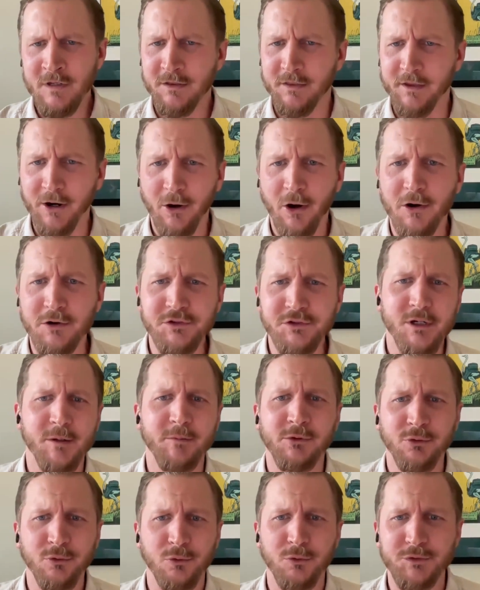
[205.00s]
There are
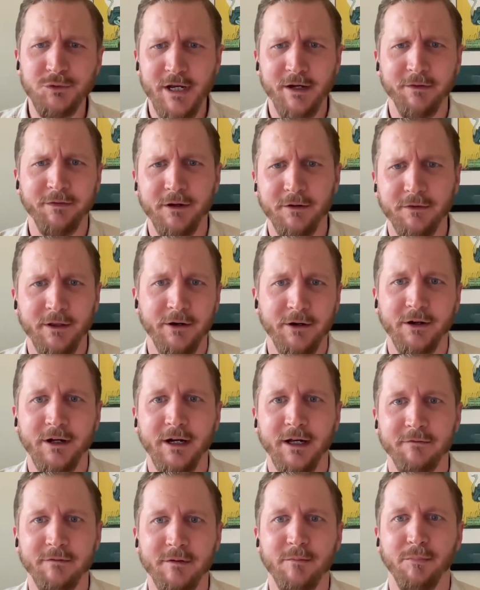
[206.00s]
some tools out there that are
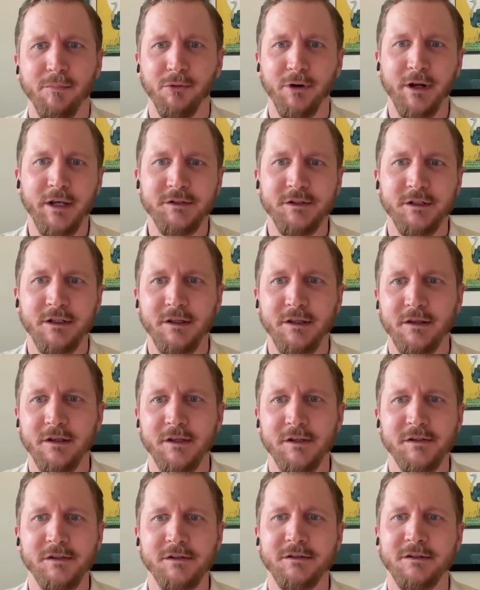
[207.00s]
kind of embracing
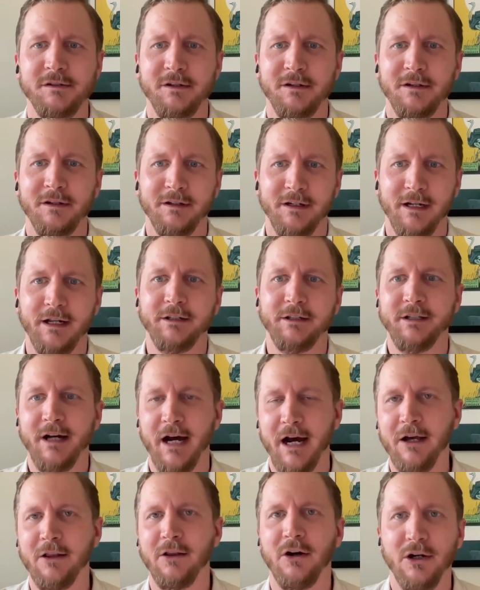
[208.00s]
this kind of
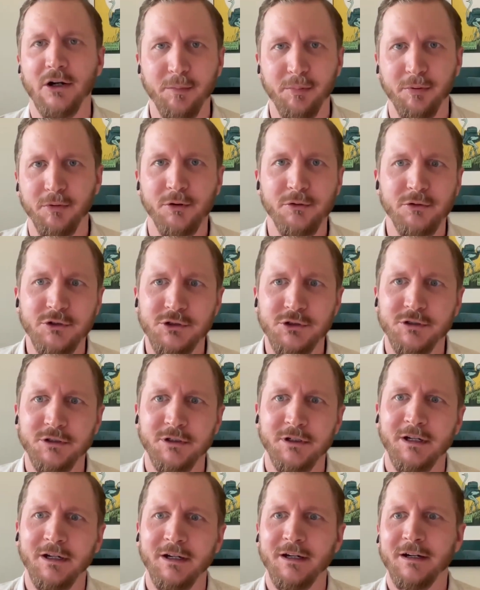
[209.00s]
dialogue approach.